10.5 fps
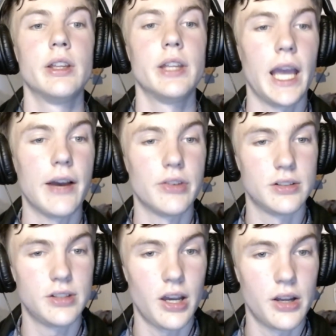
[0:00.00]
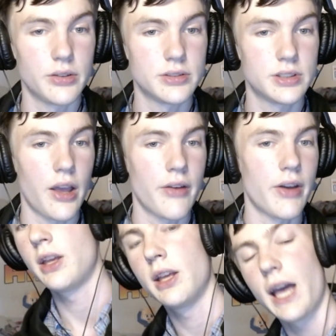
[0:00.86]
They have an Aternos
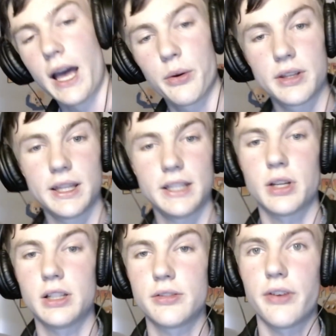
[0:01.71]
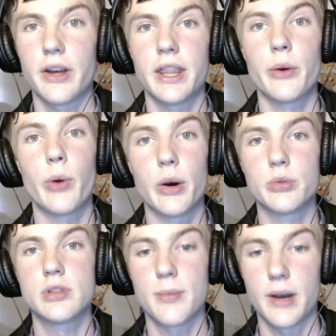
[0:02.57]
server. How can they transfer their
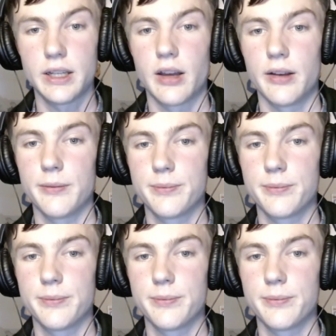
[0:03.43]
world to Minehut?